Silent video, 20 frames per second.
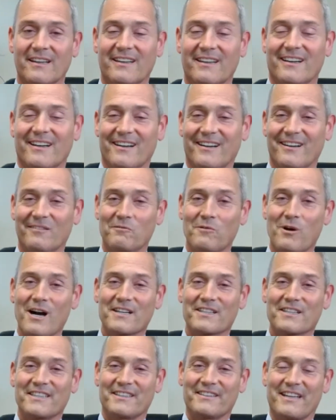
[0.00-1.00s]

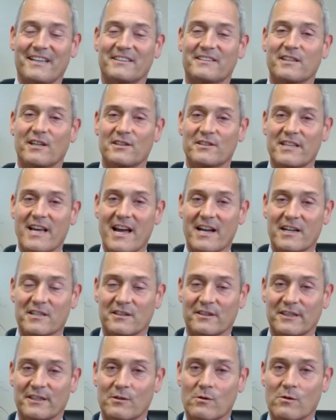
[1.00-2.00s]
watching that does
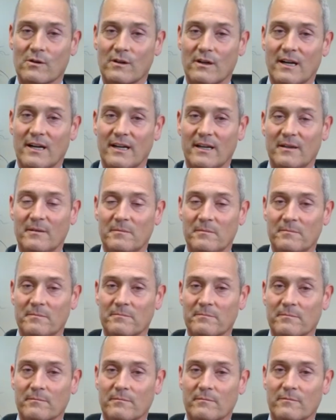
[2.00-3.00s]
actually
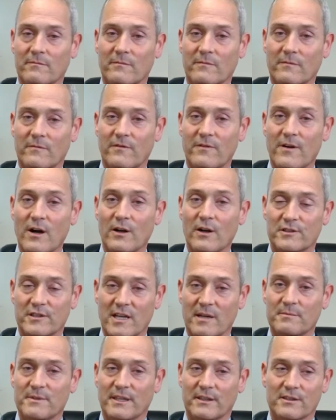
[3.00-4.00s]
fall
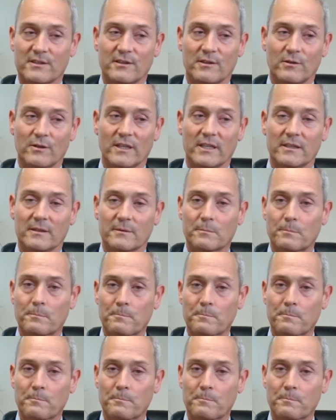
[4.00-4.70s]
subject to it.